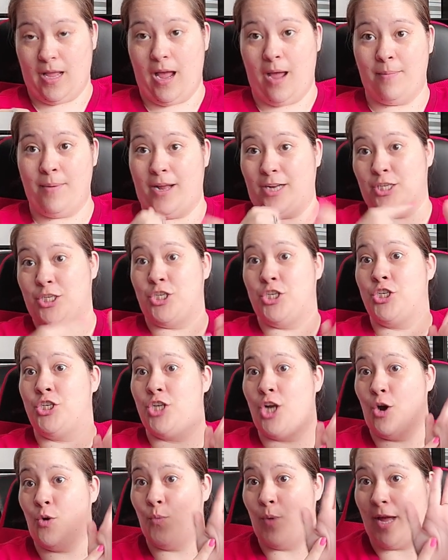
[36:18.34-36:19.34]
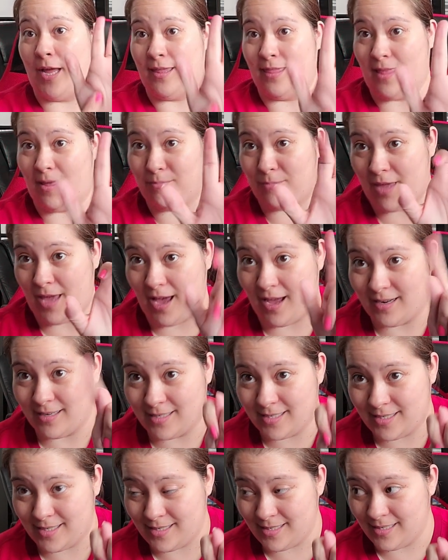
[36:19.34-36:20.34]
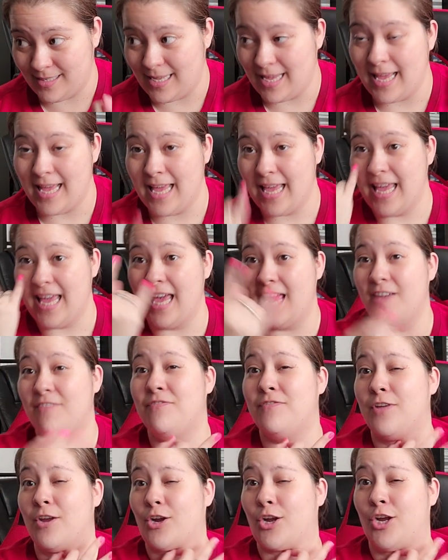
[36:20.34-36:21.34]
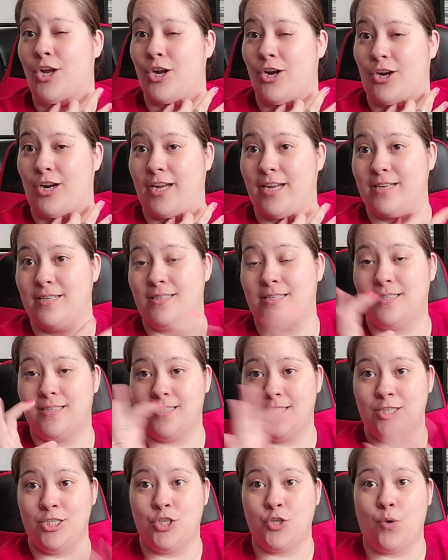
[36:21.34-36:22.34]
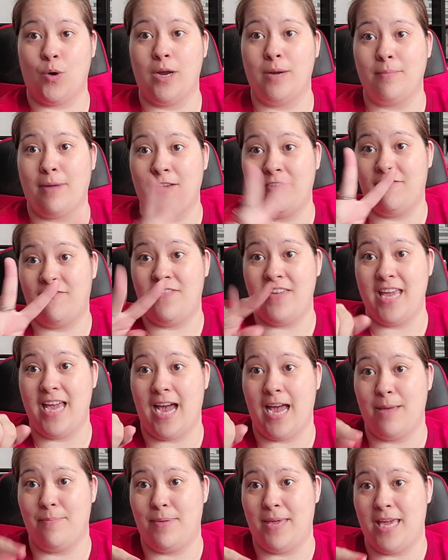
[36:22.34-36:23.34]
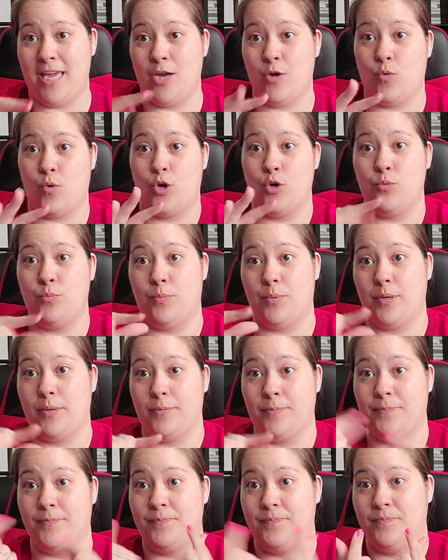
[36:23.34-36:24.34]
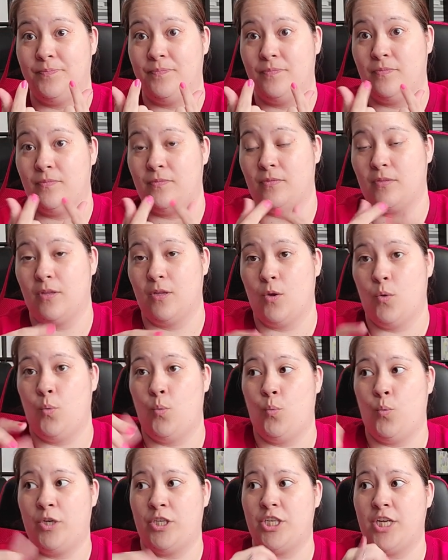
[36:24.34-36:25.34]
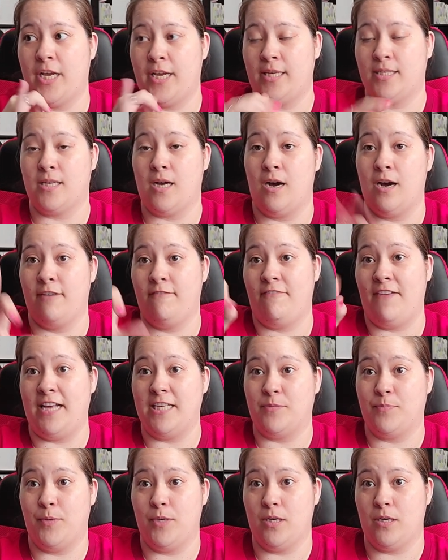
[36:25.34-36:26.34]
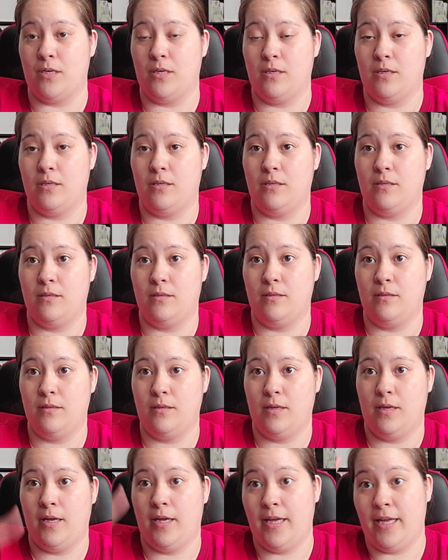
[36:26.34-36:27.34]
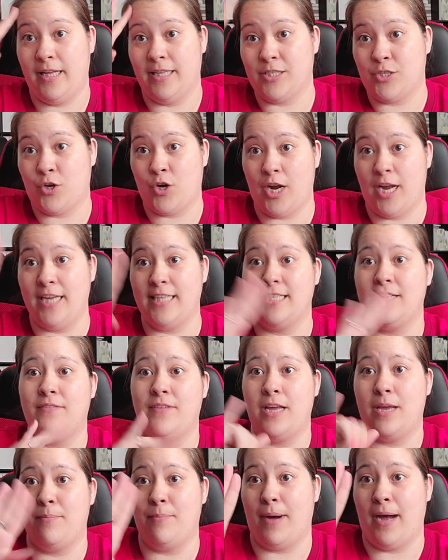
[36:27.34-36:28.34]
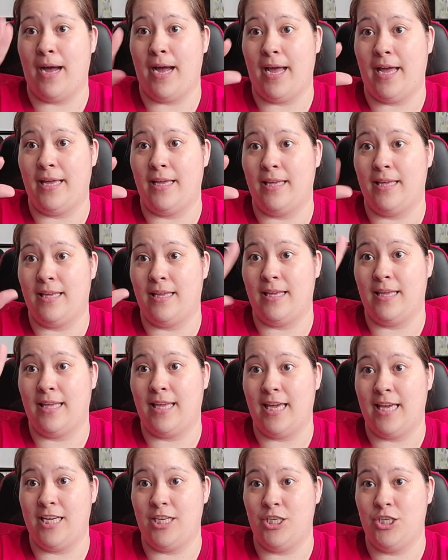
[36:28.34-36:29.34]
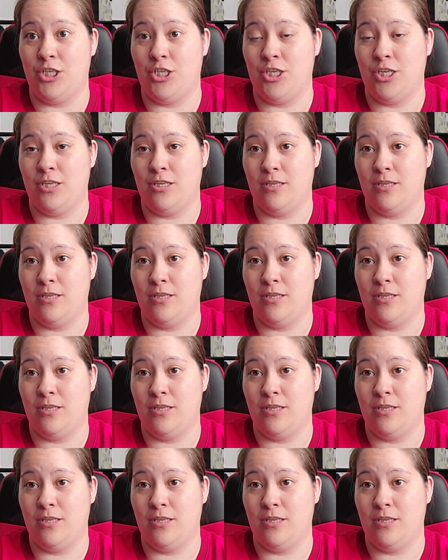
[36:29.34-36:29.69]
I'm not showing them yet. If you're curious, join my VIP group, which is on Facebook. It's Creativity by Gidge.